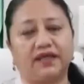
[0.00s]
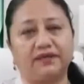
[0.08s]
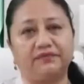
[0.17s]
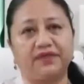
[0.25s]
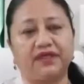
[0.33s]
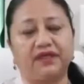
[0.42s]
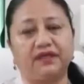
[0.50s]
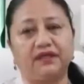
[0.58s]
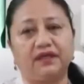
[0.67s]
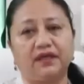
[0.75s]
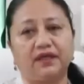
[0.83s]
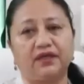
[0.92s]
time de
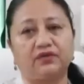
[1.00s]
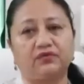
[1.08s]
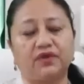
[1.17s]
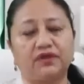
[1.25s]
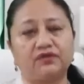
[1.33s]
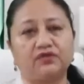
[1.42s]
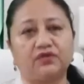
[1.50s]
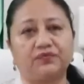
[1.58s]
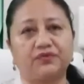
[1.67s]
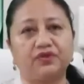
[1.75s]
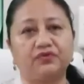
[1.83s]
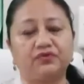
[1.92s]
idu one
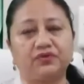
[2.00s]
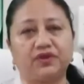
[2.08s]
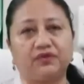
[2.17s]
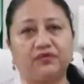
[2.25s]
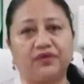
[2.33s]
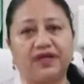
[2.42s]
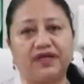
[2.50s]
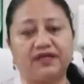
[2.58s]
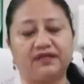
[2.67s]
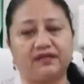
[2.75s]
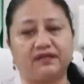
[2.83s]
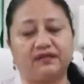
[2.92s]
sub due to the
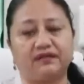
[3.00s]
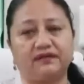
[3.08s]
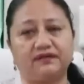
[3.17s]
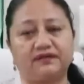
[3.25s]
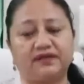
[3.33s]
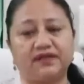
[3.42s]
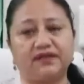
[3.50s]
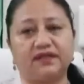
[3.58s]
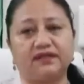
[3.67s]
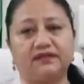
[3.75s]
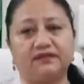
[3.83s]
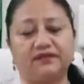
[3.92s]
weight
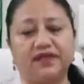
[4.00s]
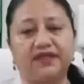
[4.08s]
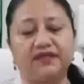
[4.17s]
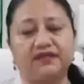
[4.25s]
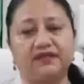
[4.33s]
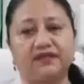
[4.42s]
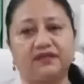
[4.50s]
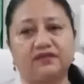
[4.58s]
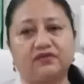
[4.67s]
season rainy season